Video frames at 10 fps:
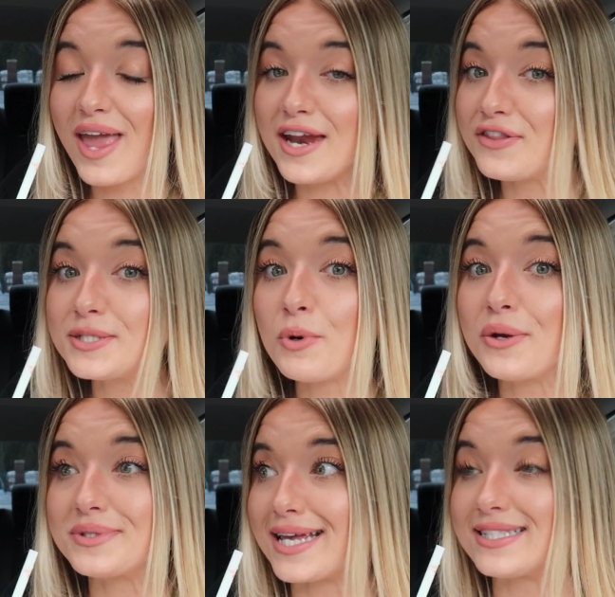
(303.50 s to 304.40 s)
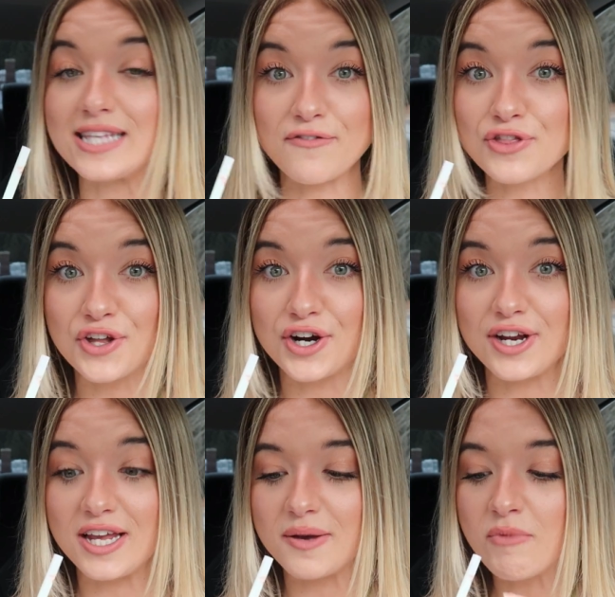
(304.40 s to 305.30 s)
and at this point it was like
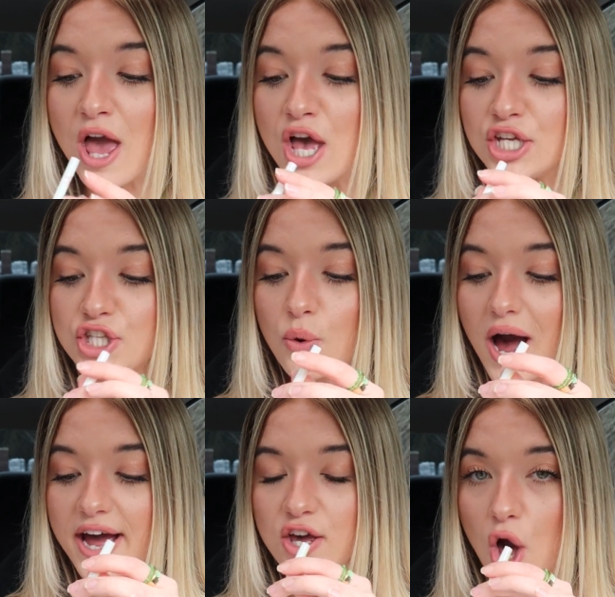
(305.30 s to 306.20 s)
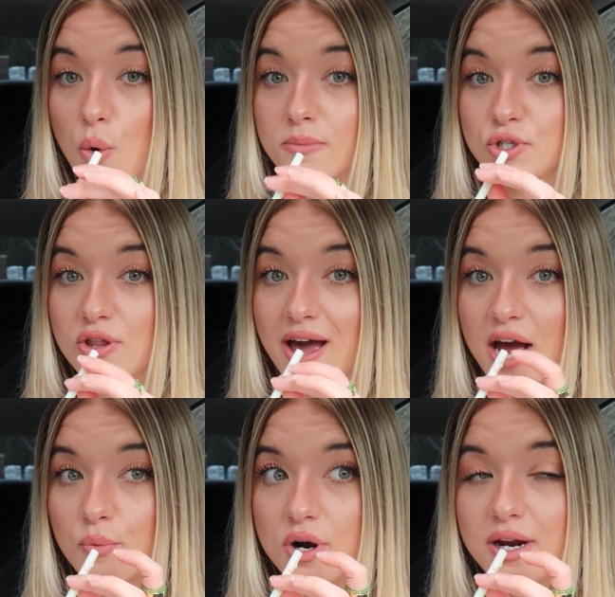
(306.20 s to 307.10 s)
7:30. So I go up to the
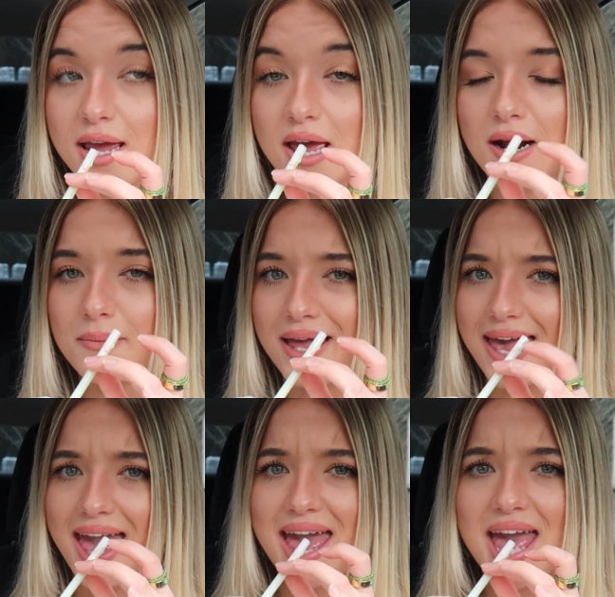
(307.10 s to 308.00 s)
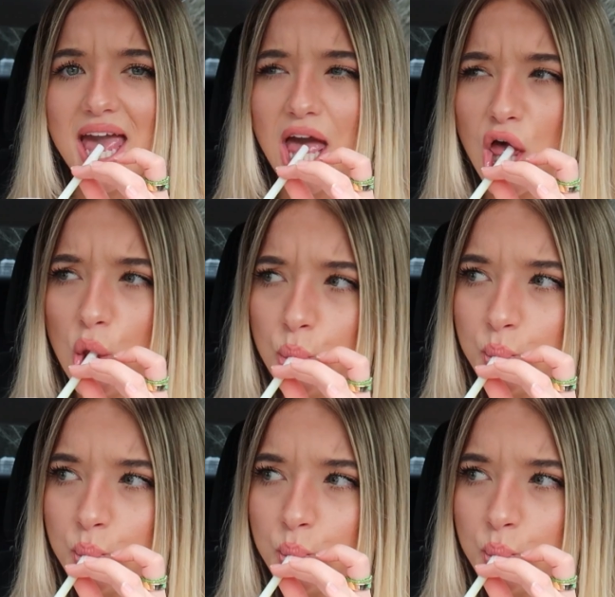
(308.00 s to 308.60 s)
guy working and I'm like, hey,